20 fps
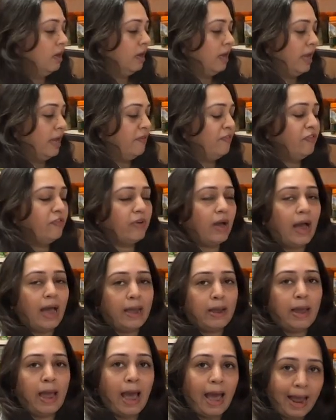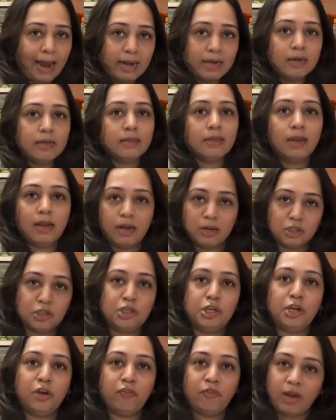If I had the
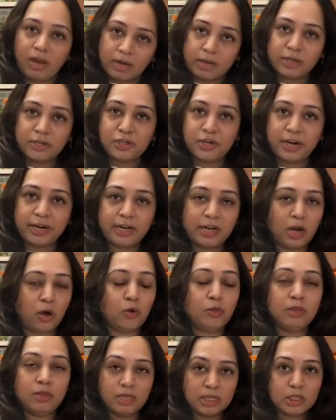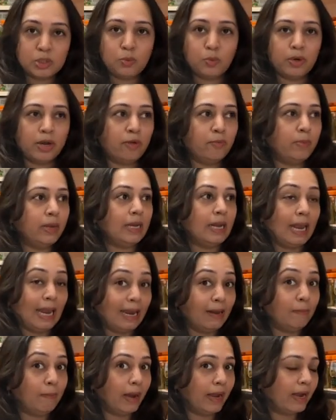luxury of luggage right now, this would have been
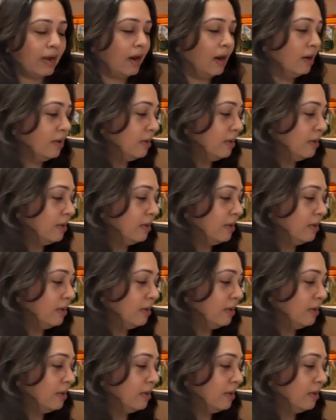in my cart.